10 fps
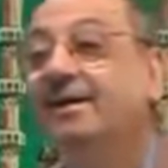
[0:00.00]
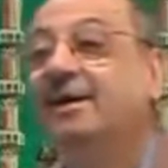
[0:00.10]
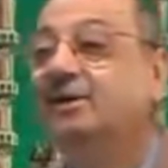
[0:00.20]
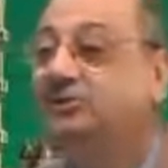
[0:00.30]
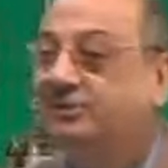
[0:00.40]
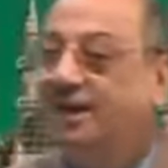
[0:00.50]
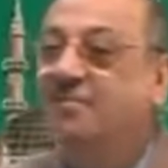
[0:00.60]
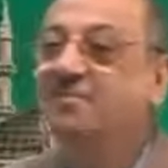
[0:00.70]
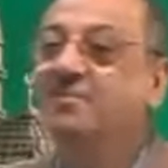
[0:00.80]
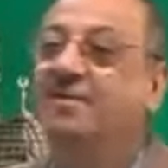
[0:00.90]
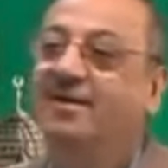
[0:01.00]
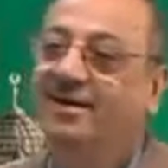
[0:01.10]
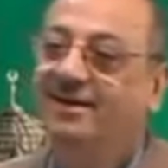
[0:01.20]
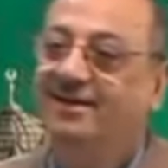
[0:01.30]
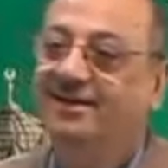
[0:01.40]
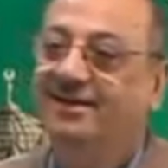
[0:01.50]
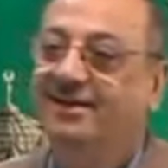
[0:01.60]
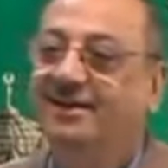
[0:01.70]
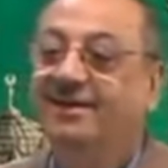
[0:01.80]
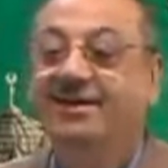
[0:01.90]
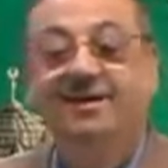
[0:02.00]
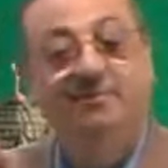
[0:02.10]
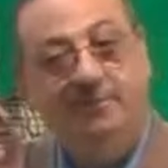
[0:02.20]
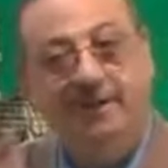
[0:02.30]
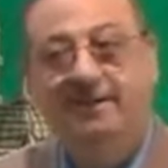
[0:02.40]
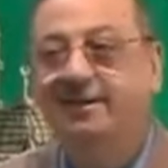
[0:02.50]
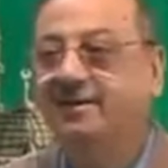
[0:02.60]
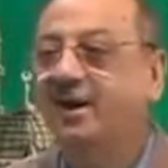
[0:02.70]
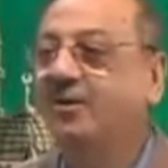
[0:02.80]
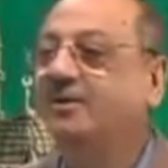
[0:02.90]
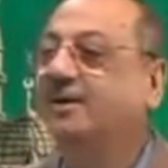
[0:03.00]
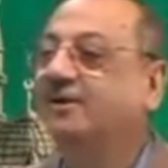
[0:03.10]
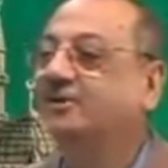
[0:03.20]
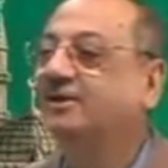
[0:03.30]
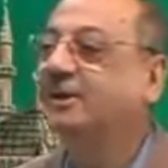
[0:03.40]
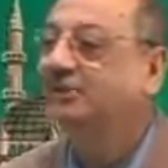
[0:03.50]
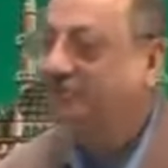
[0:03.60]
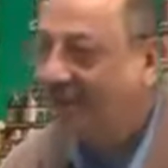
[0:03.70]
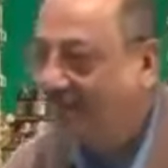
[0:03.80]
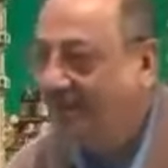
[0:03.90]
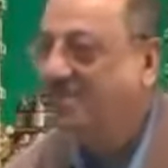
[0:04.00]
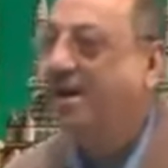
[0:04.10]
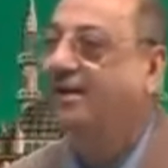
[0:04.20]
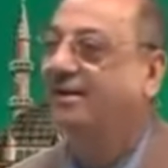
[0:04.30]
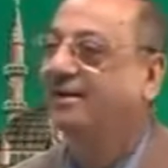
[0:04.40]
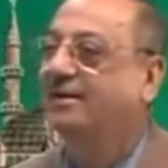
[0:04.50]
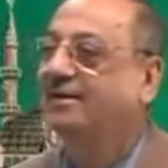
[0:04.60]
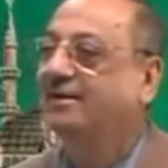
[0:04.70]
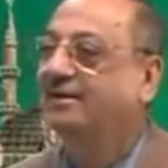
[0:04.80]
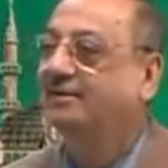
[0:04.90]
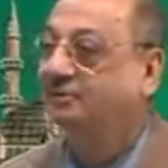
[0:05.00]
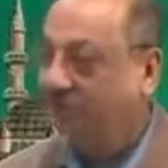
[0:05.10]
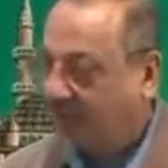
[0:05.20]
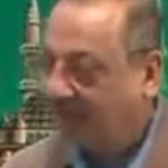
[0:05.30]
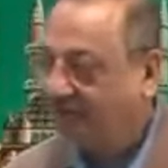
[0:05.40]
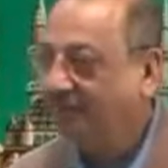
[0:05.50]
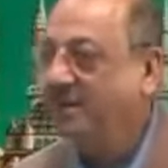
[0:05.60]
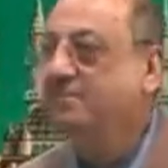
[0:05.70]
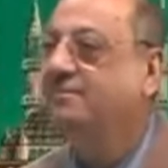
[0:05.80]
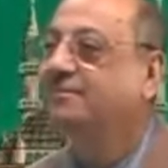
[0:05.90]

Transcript: Shamma, break it down, it is shamima. Sister Shamim.